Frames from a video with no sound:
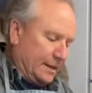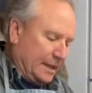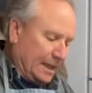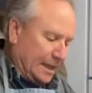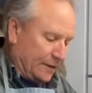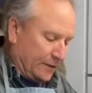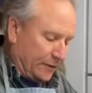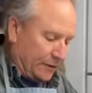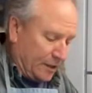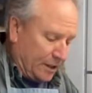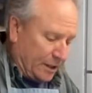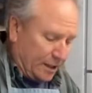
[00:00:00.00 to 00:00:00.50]

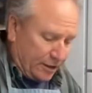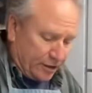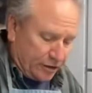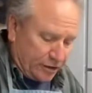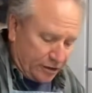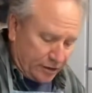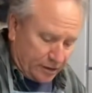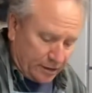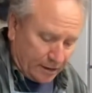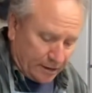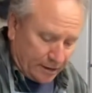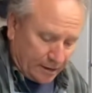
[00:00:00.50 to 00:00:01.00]
and this
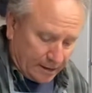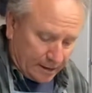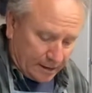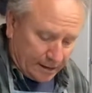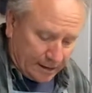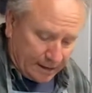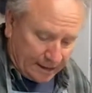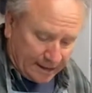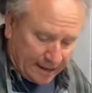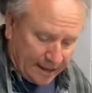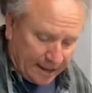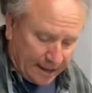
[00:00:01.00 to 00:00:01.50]

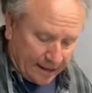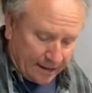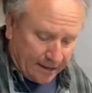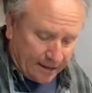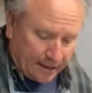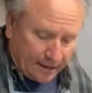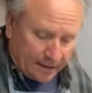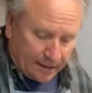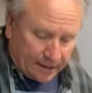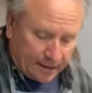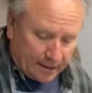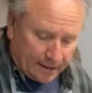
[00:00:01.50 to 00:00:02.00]
kit,
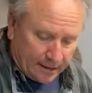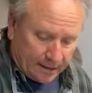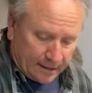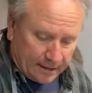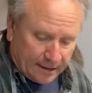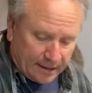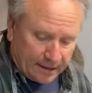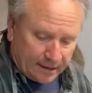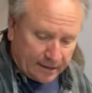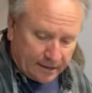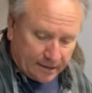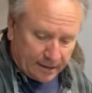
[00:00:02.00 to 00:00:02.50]

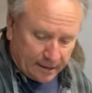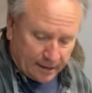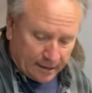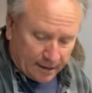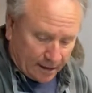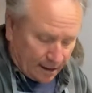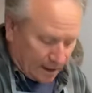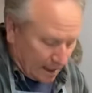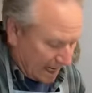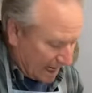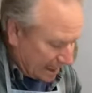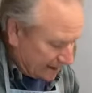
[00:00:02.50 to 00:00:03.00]
this,
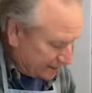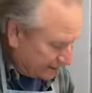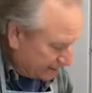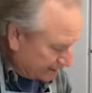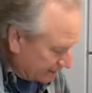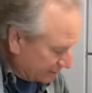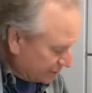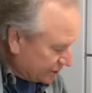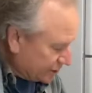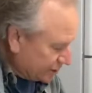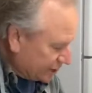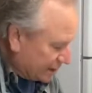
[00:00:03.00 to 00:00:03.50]
actually
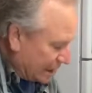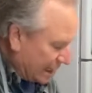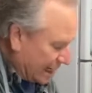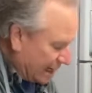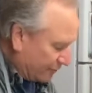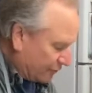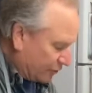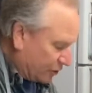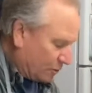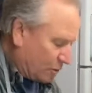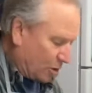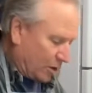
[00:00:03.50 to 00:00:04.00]
this is an
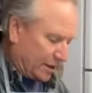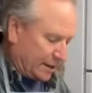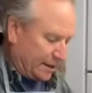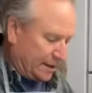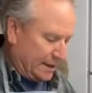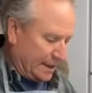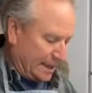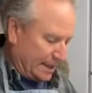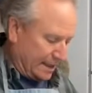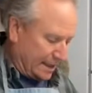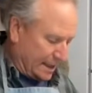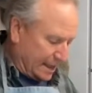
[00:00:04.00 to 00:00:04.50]
aftermarket neck.